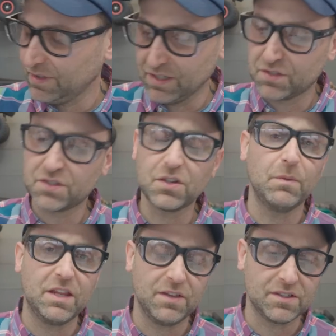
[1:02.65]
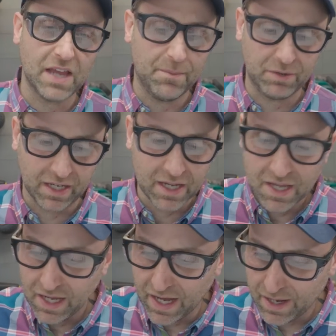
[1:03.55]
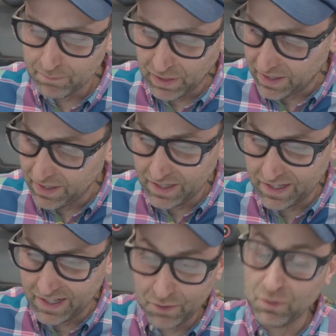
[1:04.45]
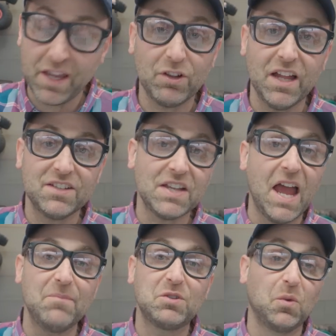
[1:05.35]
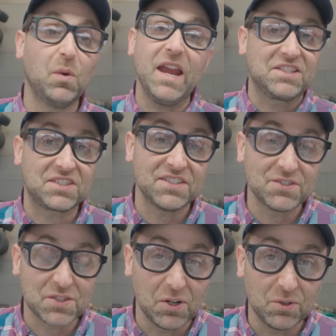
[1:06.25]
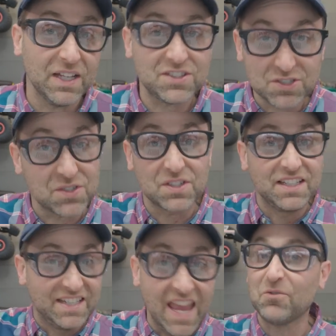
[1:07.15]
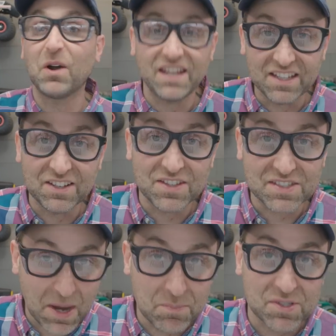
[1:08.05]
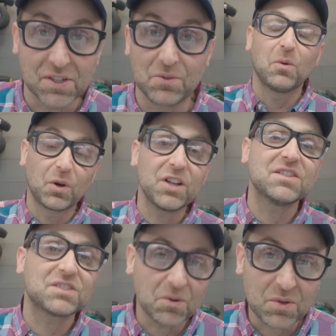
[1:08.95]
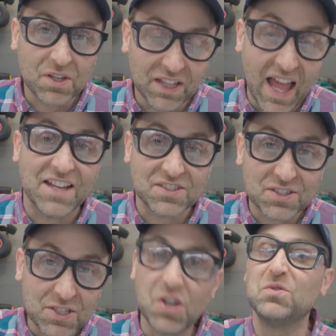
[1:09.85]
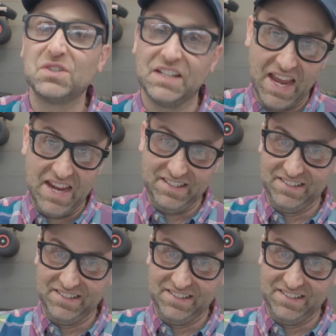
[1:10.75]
There's so many things happening. I don't really have a lot of time to waste. So let's just get right into this episode. We're gonna start with Class 2 today.